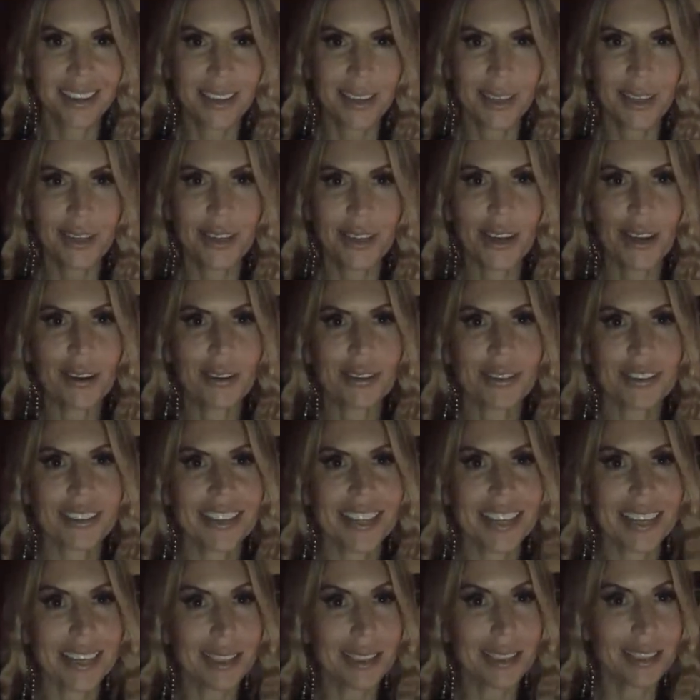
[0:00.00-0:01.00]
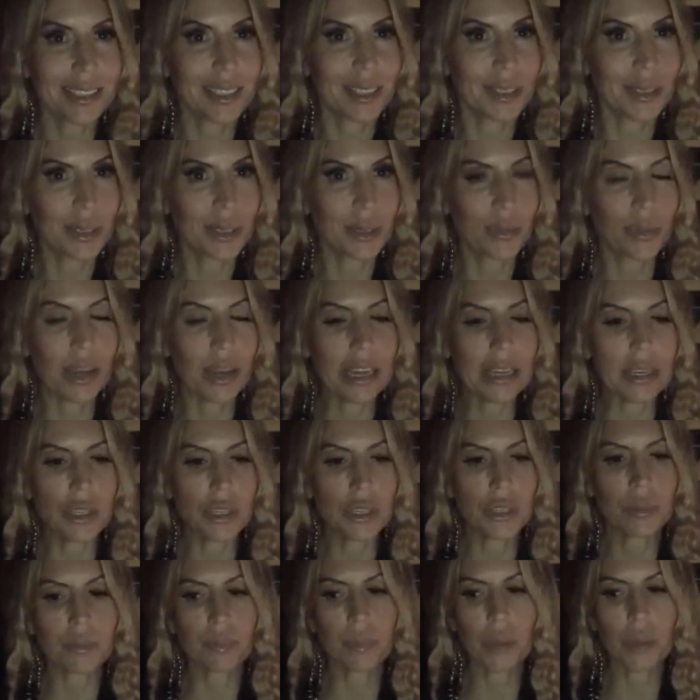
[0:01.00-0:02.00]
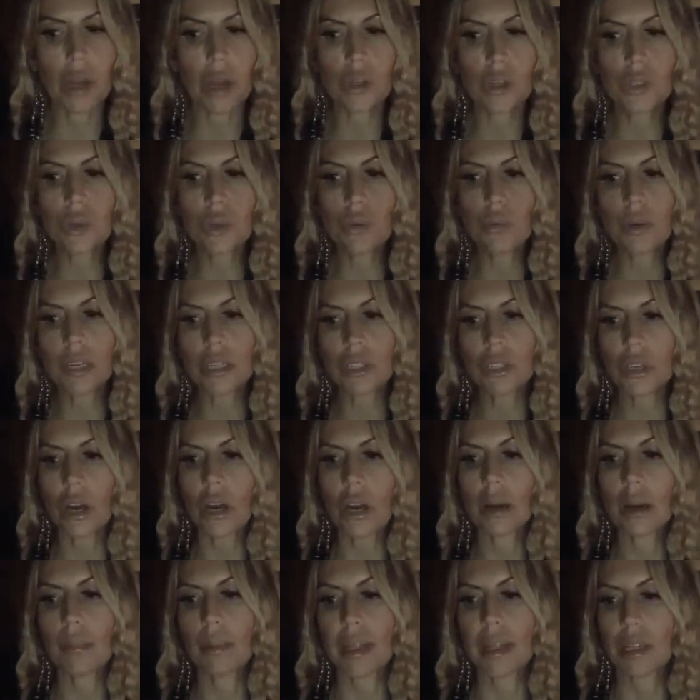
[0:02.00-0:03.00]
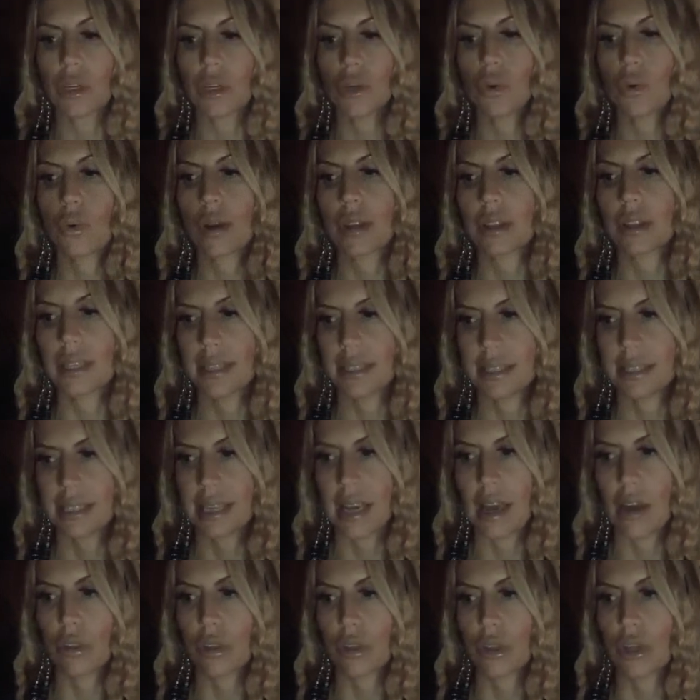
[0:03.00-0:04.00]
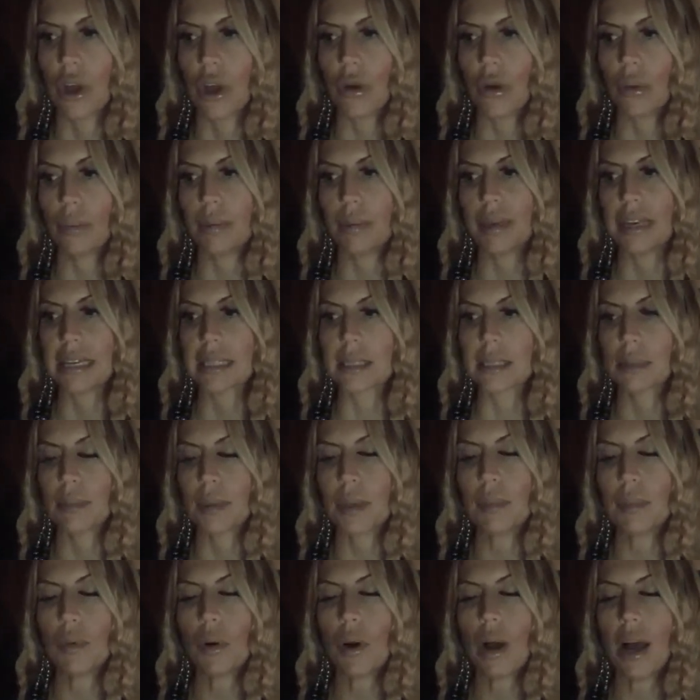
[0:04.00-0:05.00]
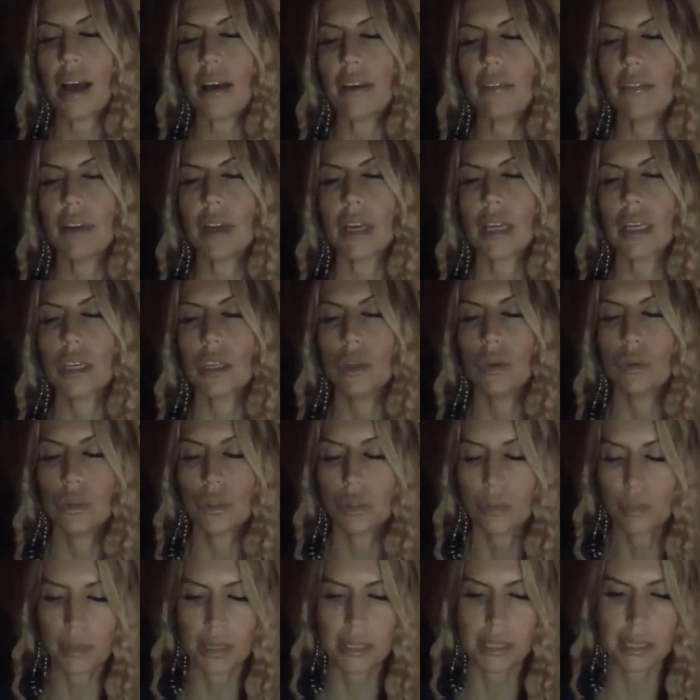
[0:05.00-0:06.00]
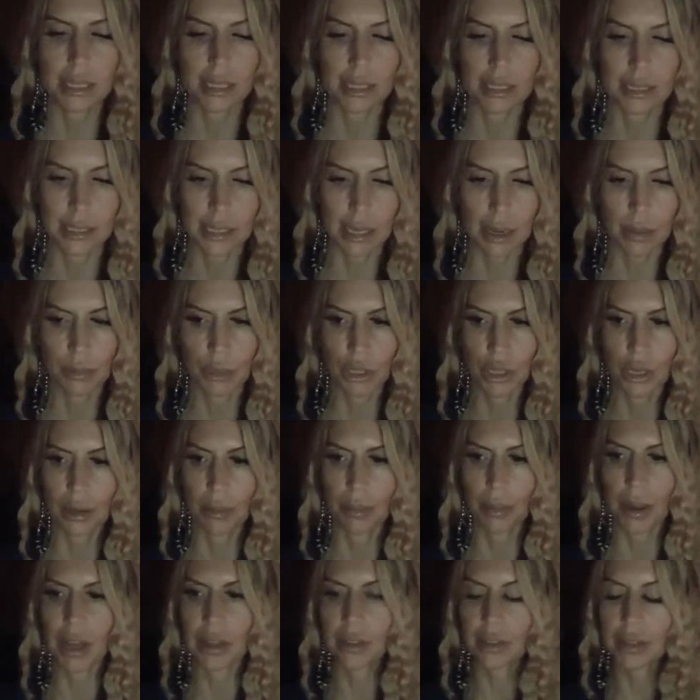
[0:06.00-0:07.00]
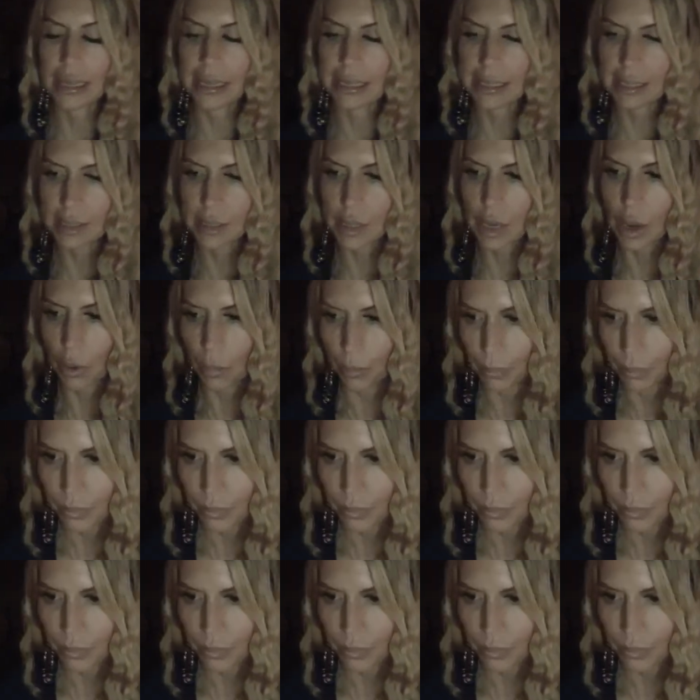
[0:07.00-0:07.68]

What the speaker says: you know, things switch. I also want to talk about the North and South Node because people have a huge misconception about this. So,